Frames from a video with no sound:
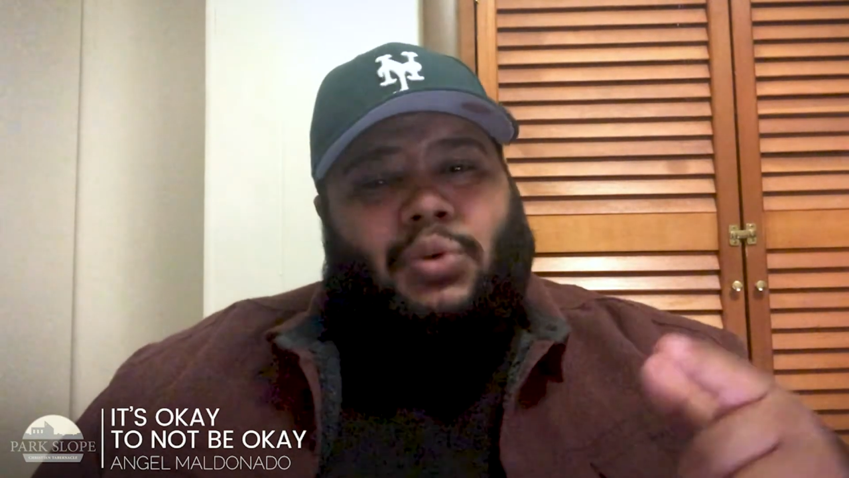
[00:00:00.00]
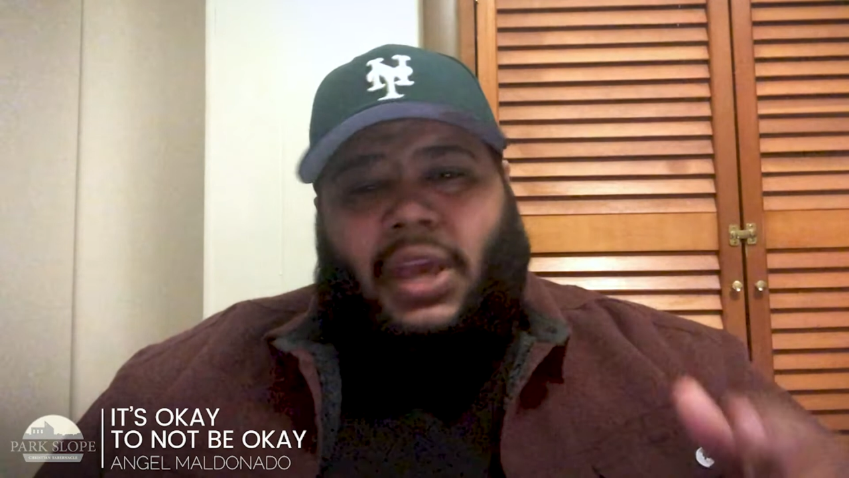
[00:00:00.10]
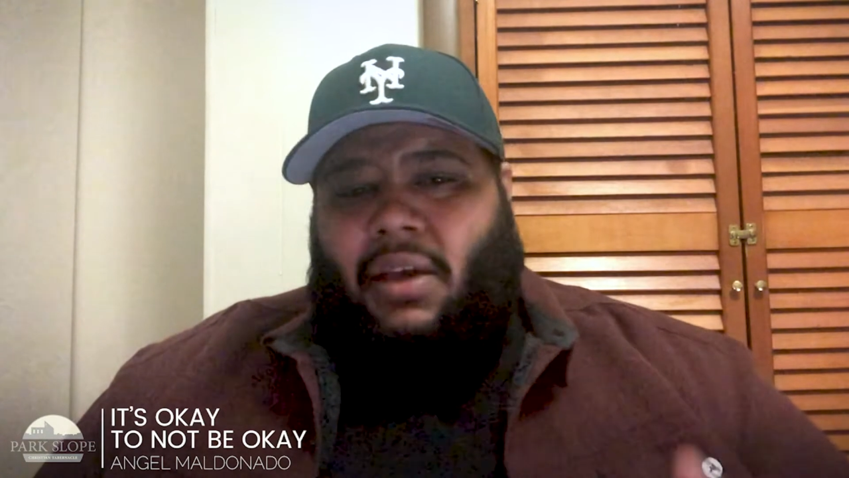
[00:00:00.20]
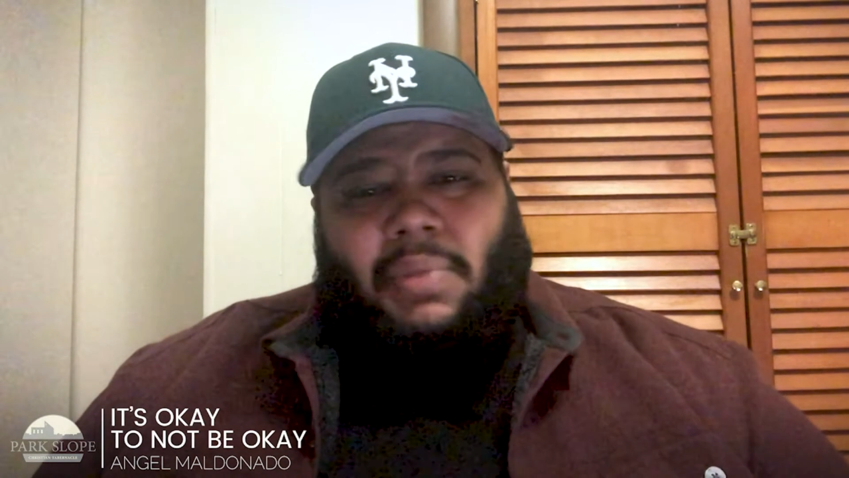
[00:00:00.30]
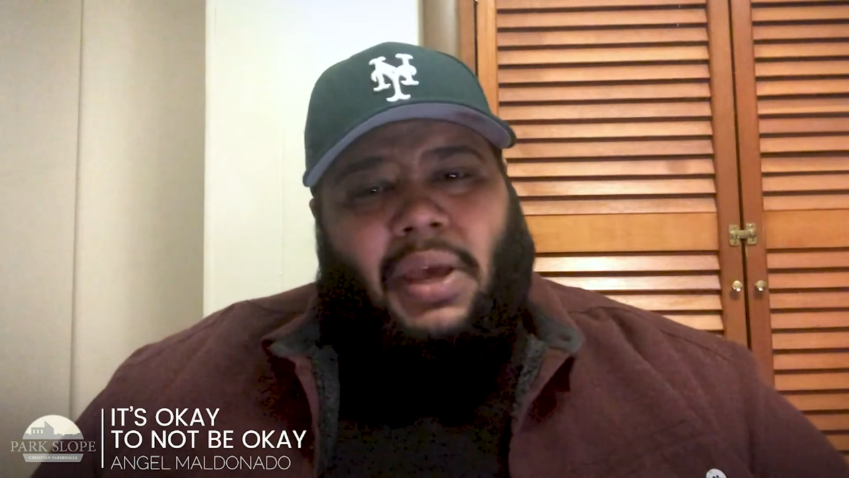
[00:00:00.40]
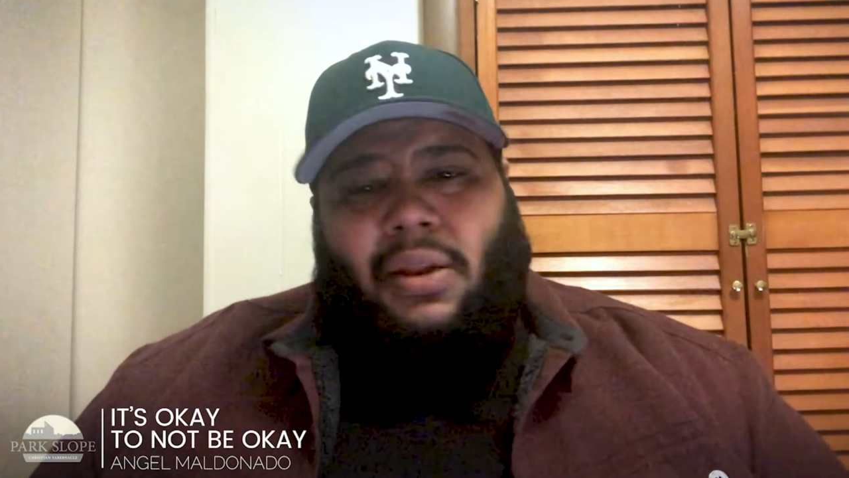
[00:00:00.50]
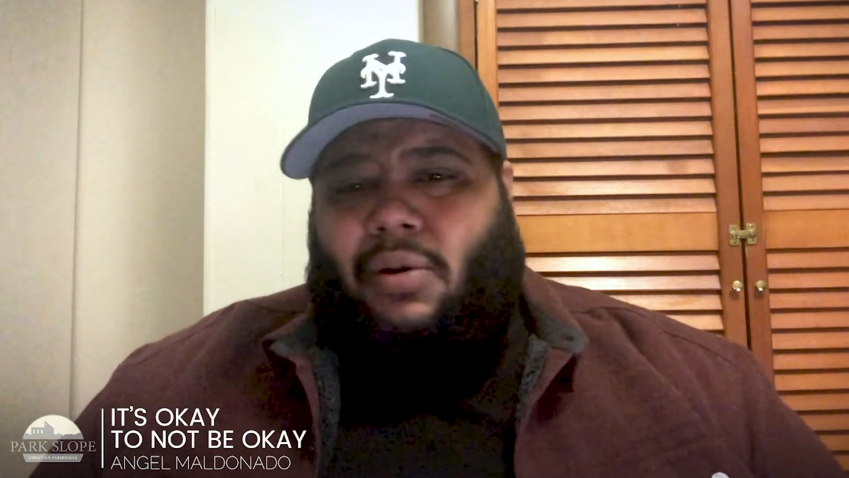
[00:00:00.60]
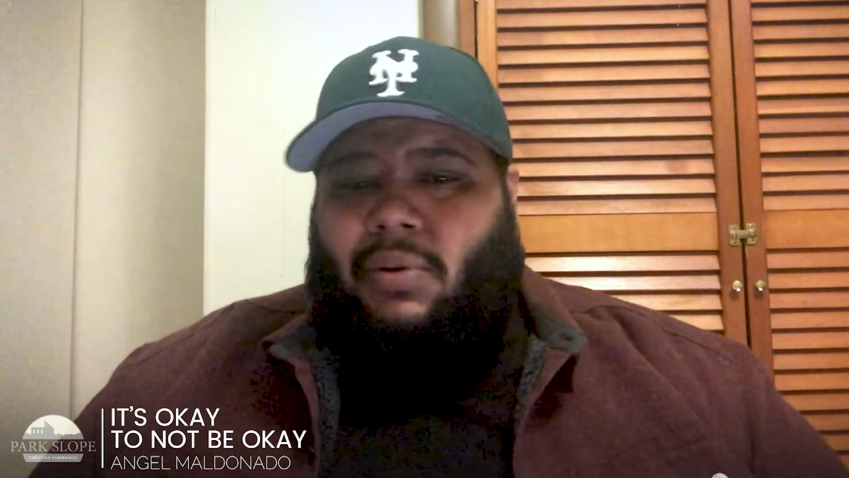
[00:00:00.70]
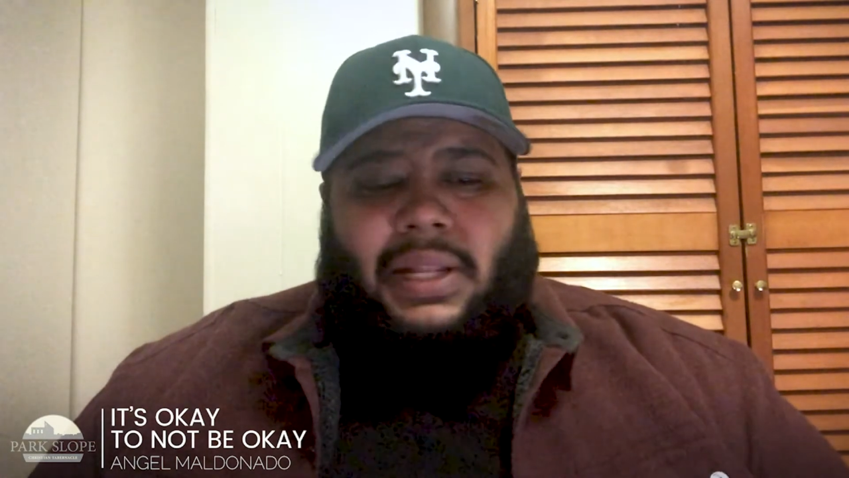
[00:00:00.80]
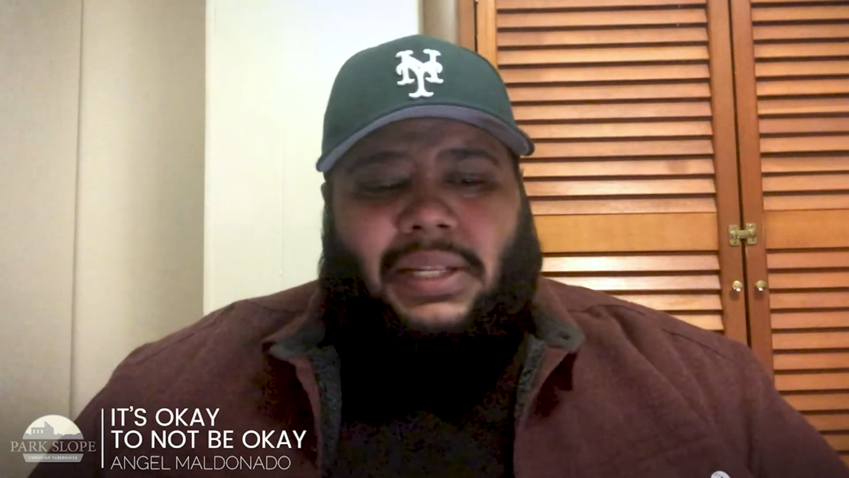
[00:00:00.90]
can't be
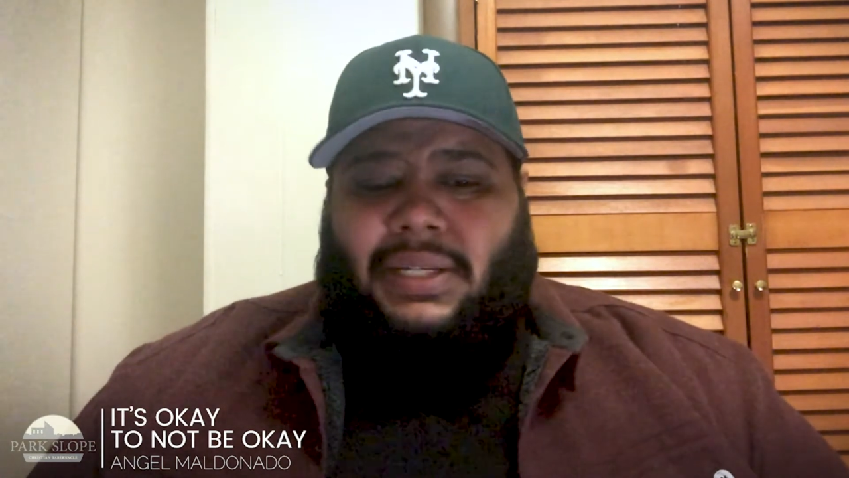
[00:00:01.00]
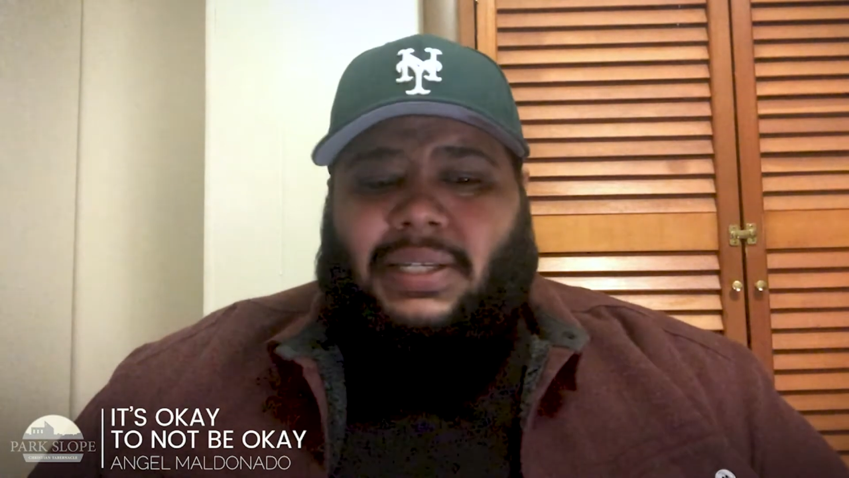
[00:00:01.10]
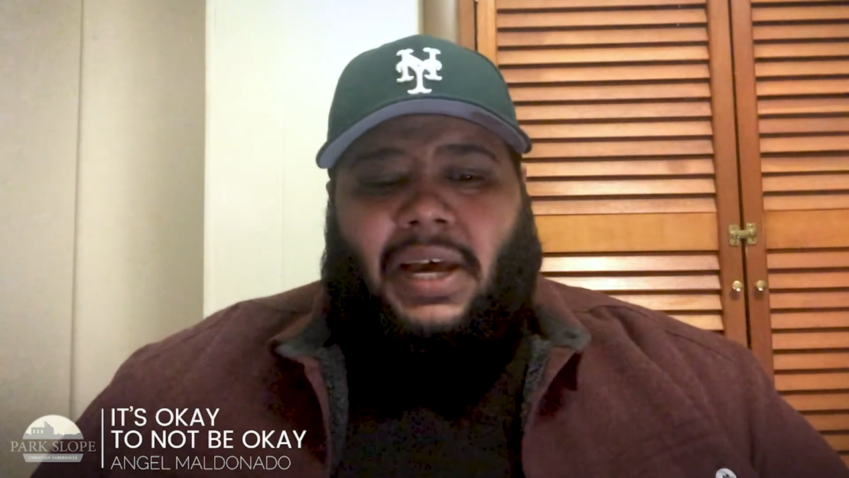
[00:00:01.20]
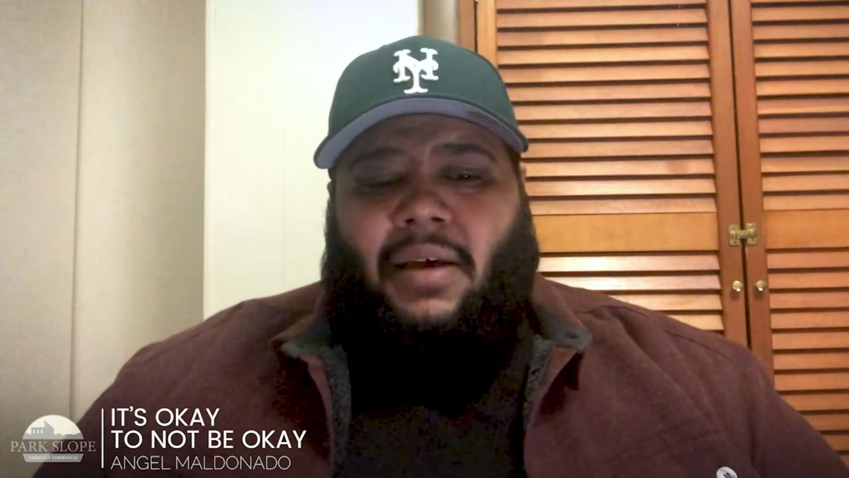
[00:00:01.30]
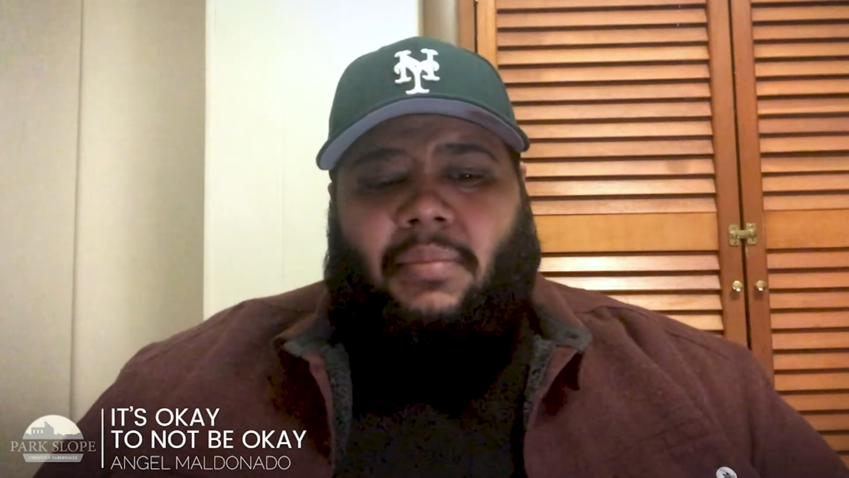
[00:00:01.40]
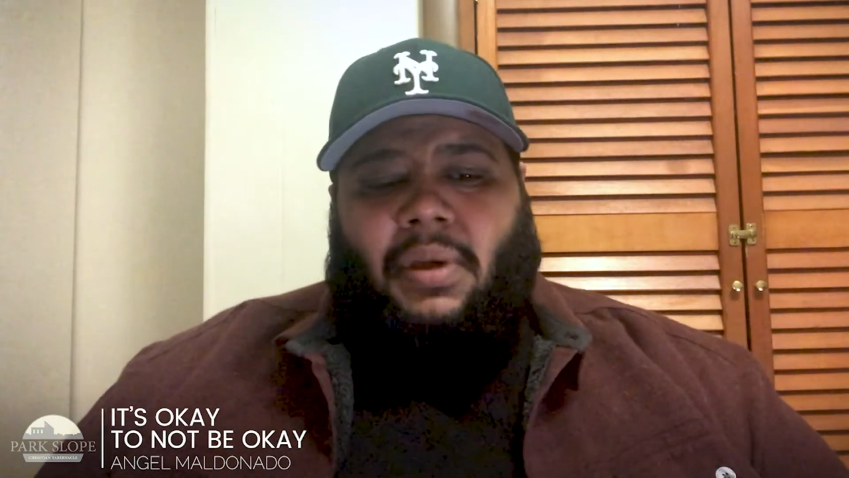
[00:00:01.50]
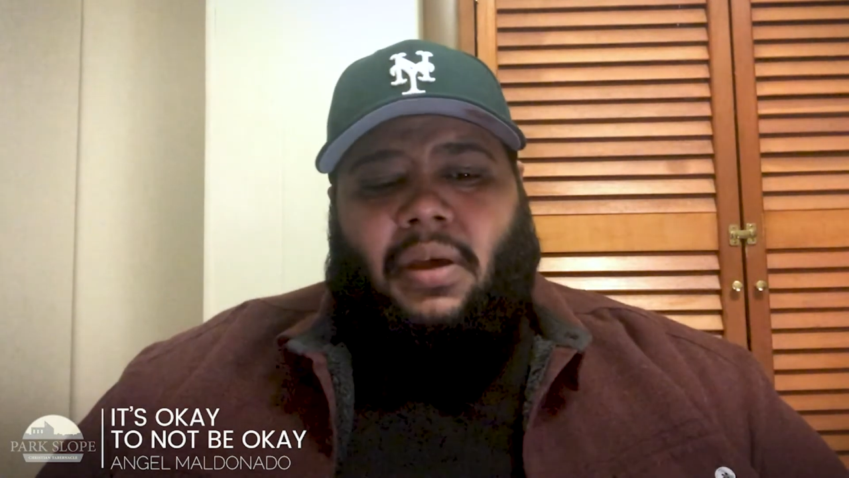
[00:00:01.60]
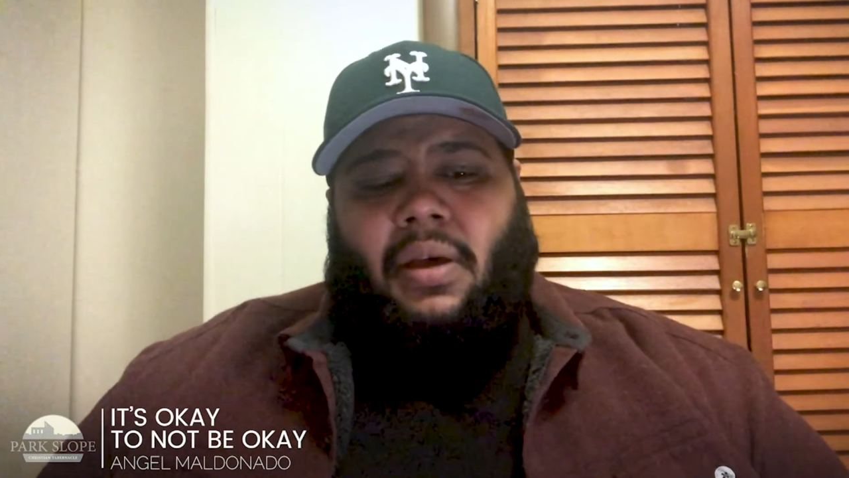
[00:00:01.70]
alone at this time.